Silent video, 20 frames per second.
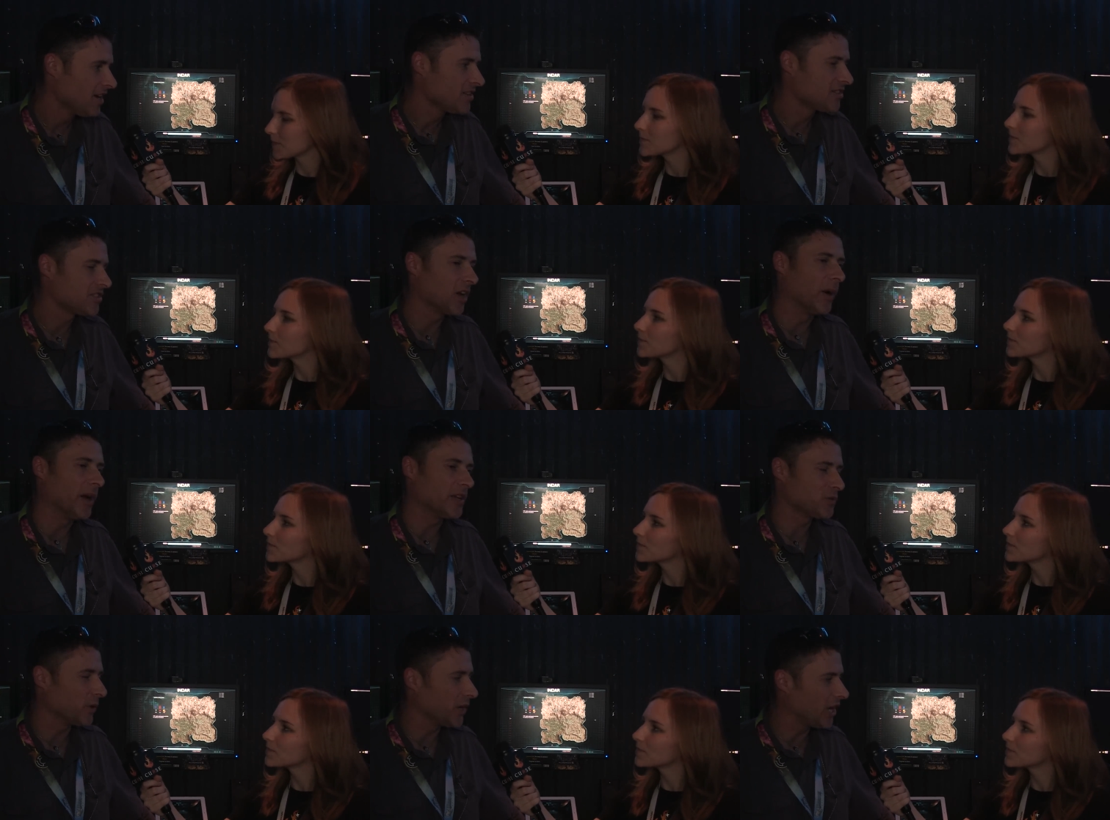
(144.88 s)
Speaker 1: So
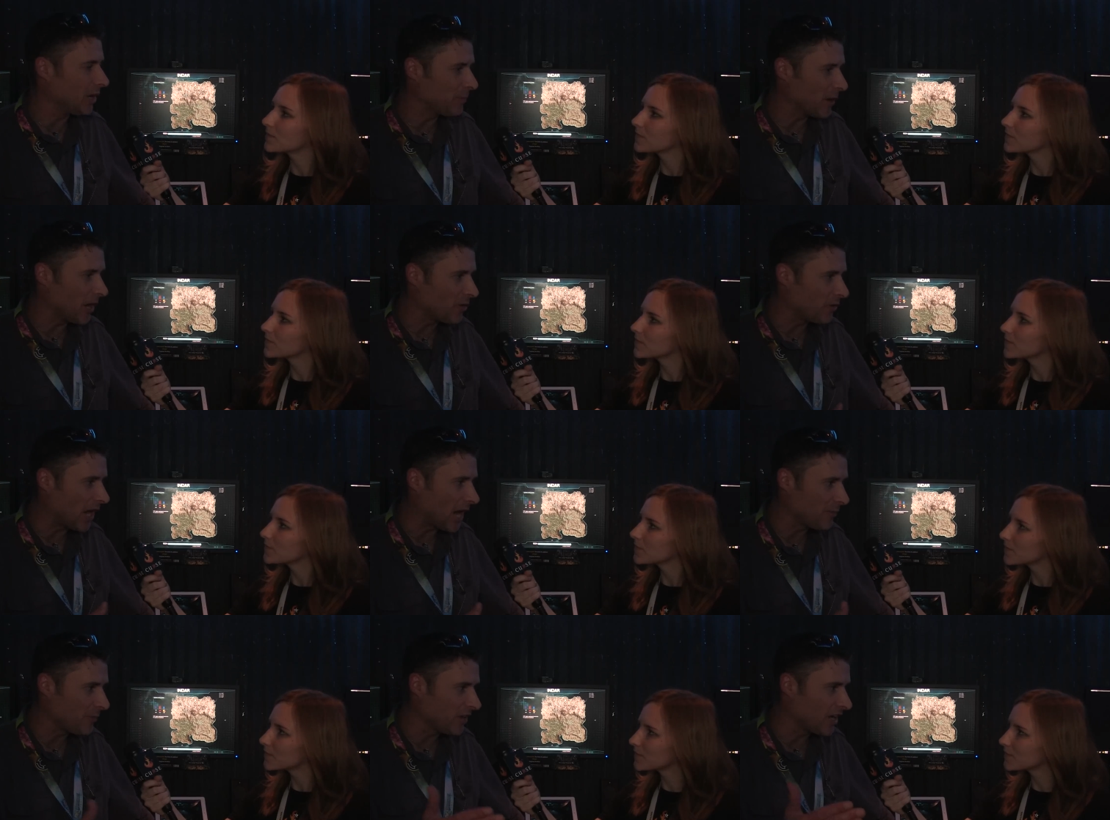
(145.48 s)
as we keep on
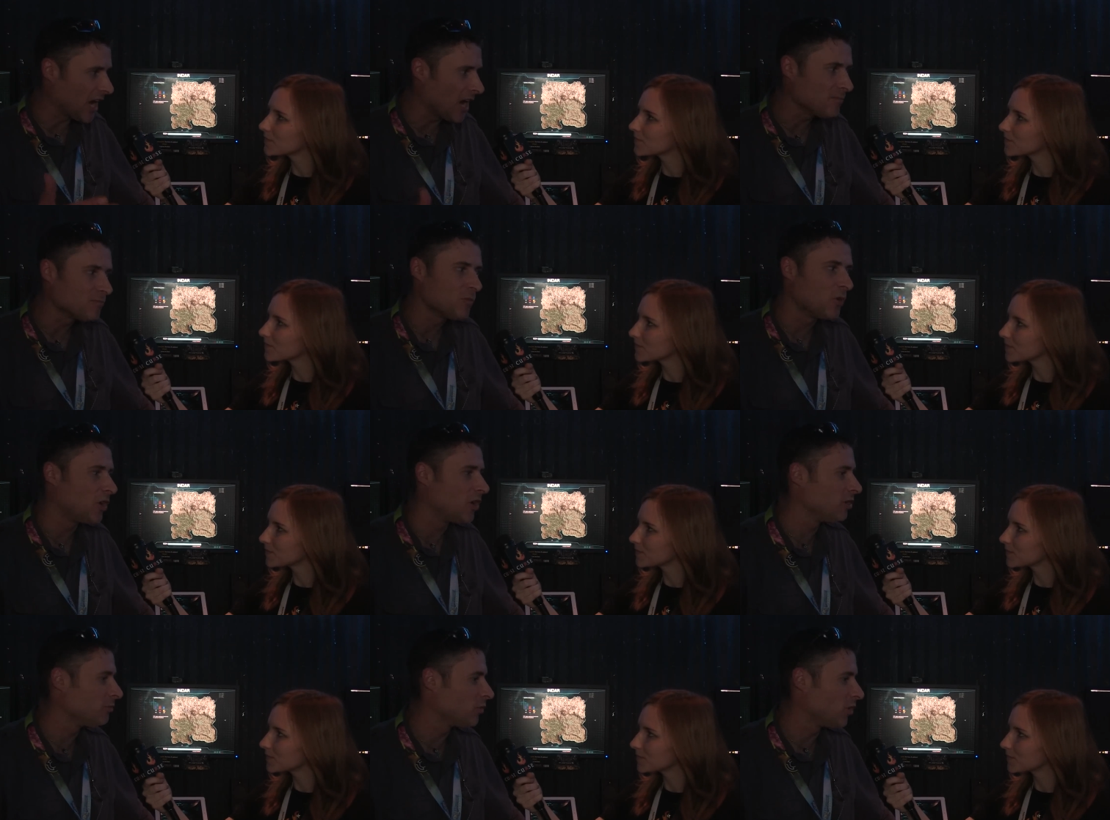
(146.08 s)
ramping up,
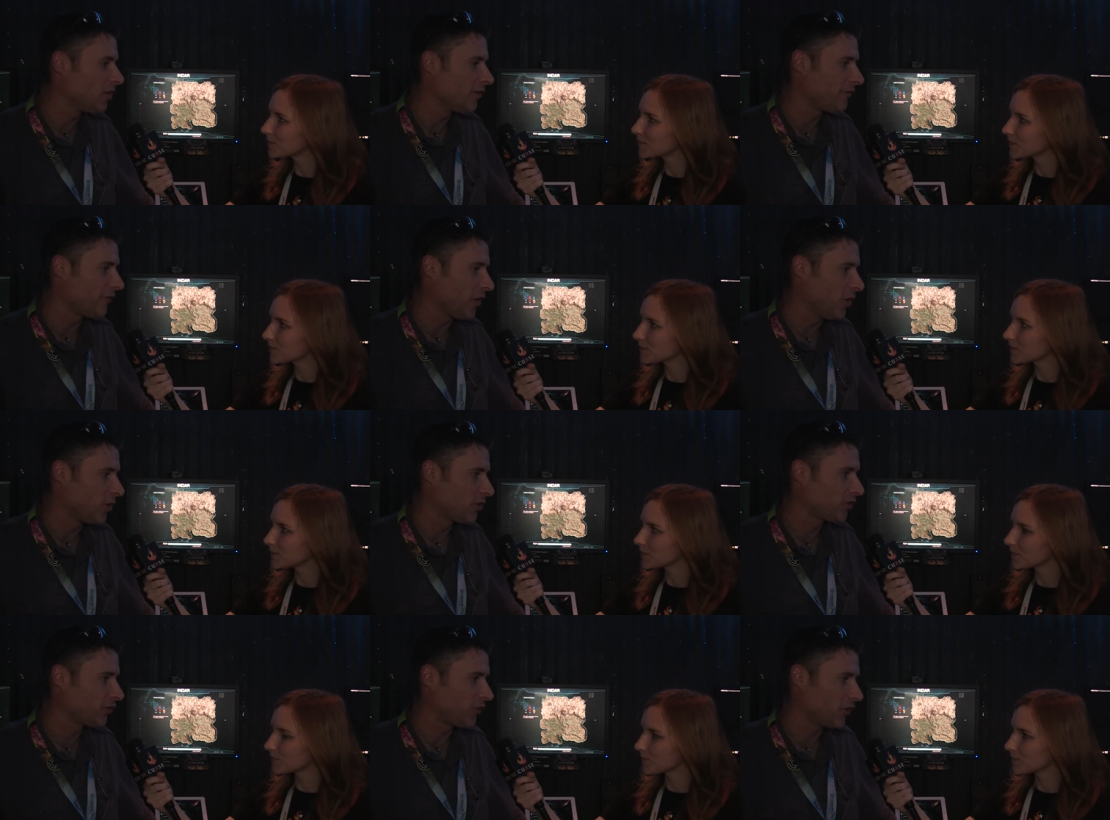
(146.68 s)
more and more
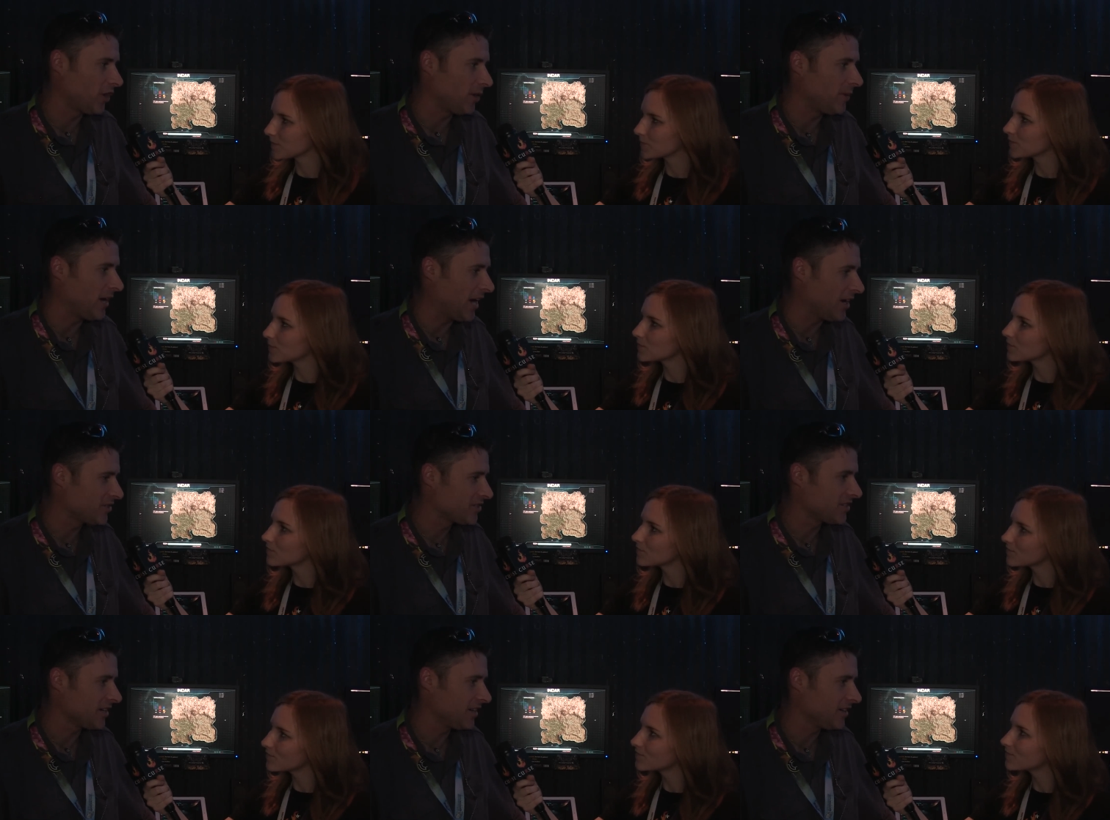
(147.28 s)
folks from
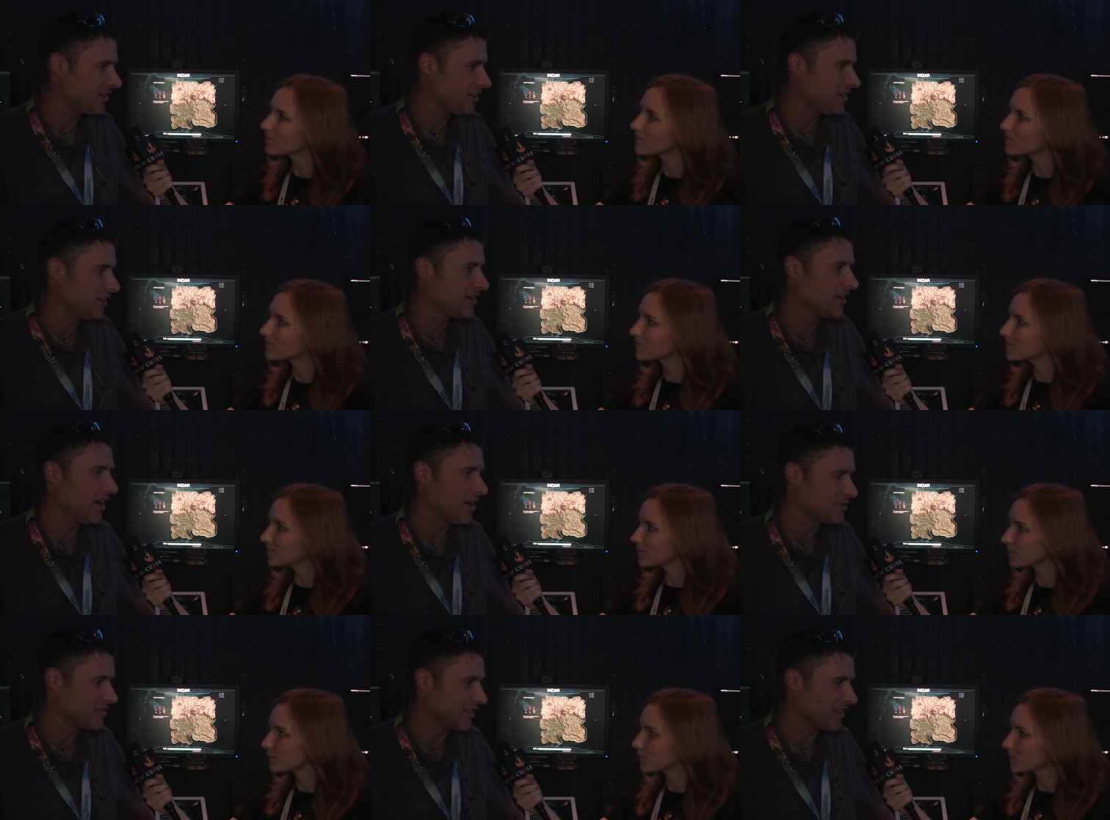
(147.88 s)
outside the
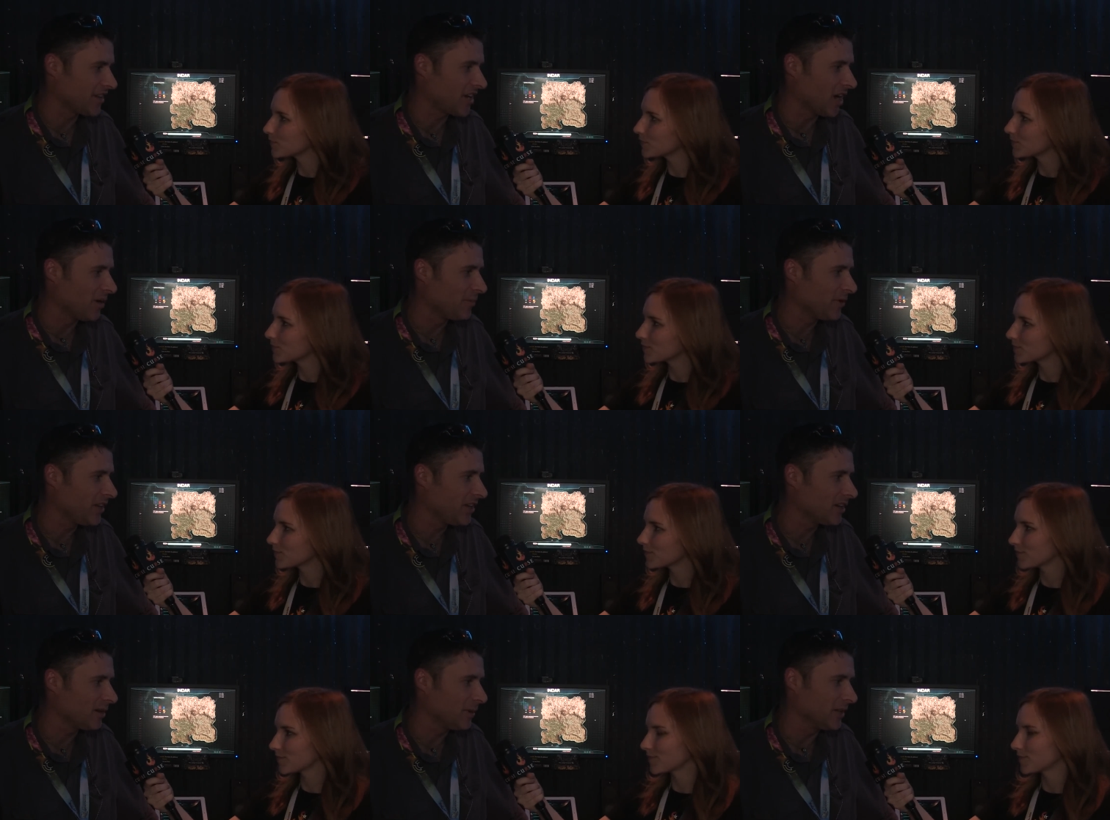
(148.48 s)
outside the company
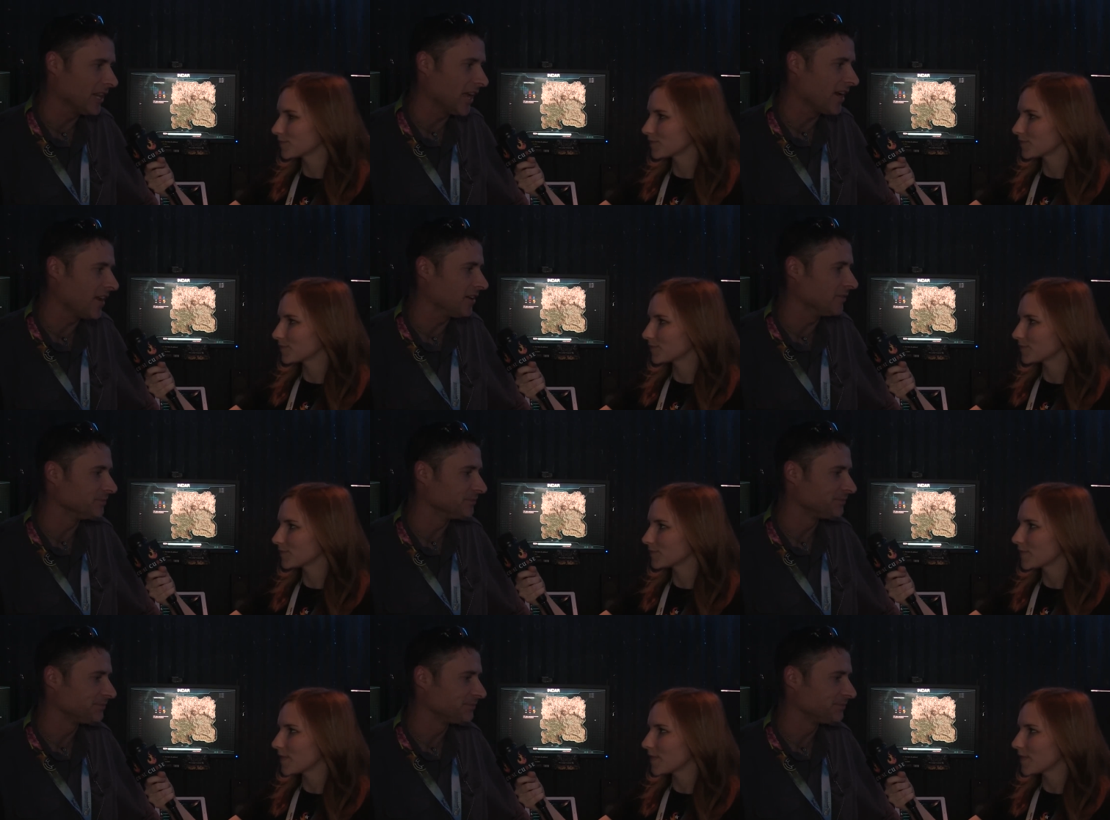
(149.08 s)
are going to be let in.